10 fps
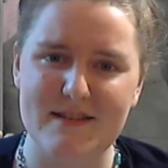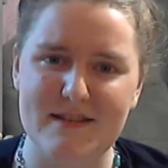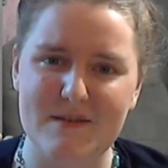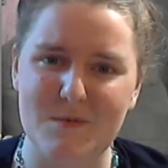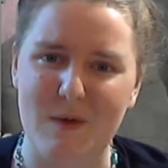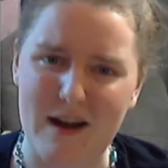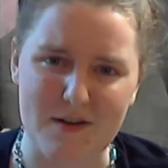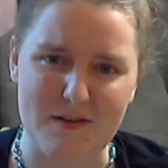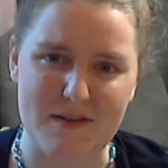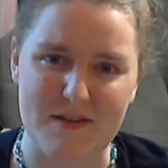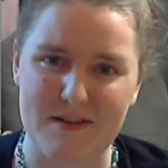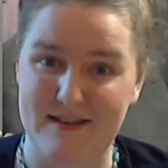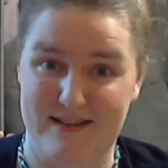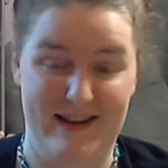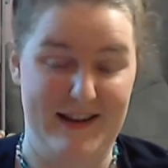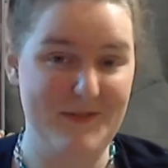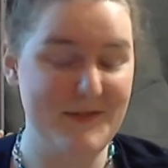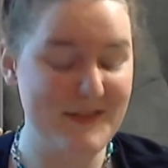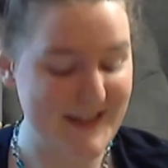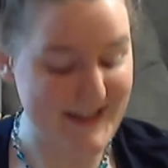wow, is it kind of a
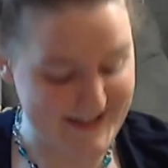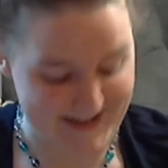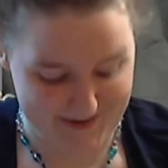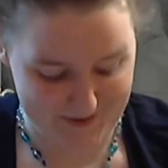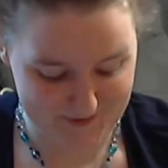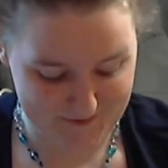letdown.